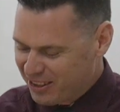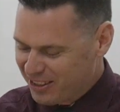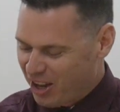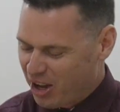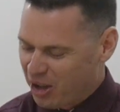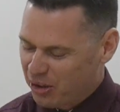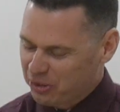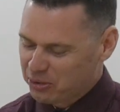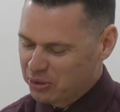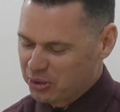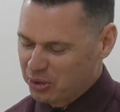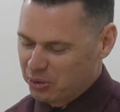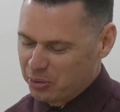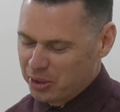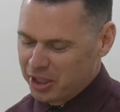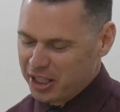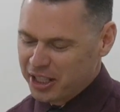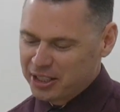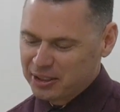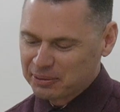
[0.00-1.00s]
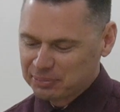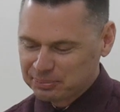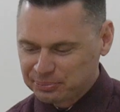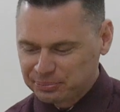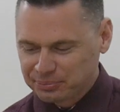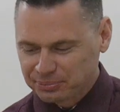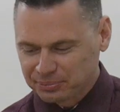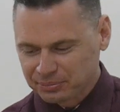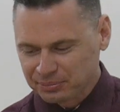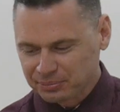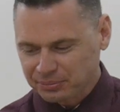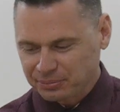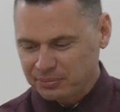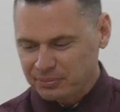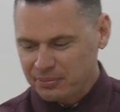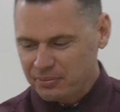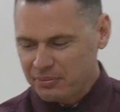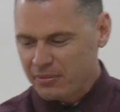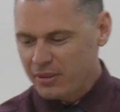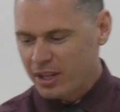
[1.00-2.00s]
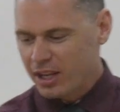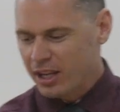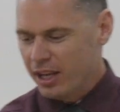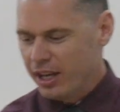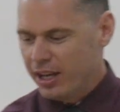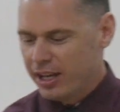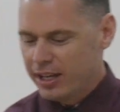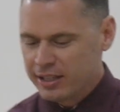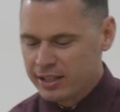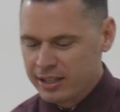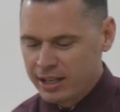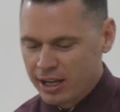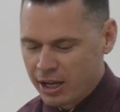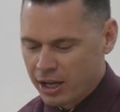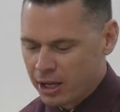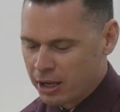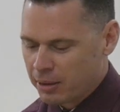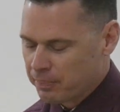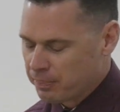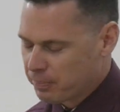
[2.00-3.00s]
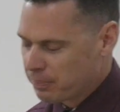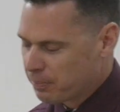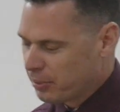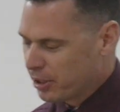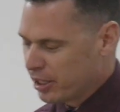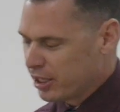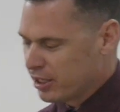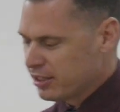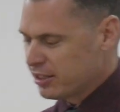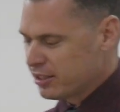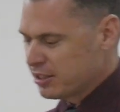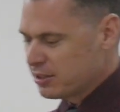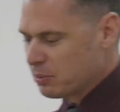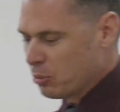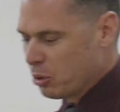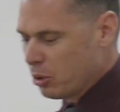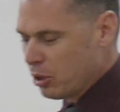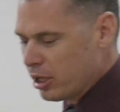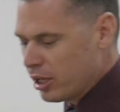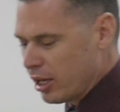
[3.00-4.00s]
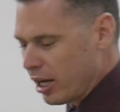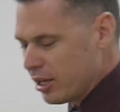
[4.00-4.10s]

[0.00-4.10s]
all through the week. And but this morning,